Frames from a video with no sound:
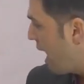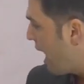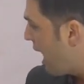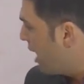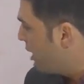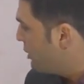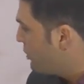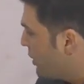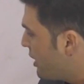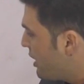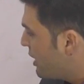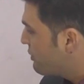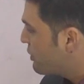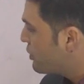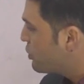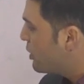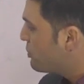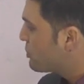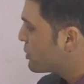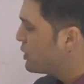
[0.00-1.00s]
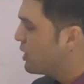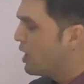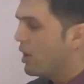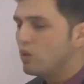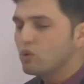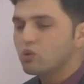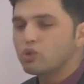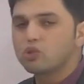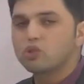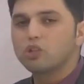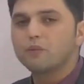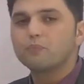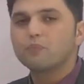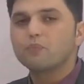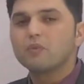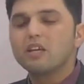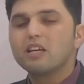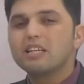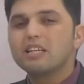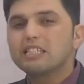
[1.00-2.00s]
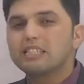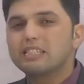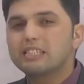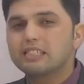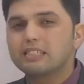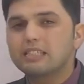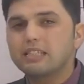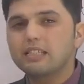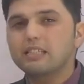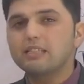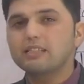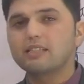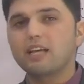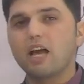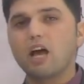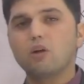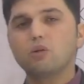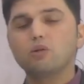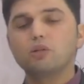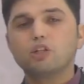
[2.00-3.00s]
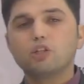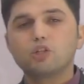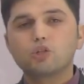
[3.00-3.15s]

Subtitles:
and whenever we pronounce z sound,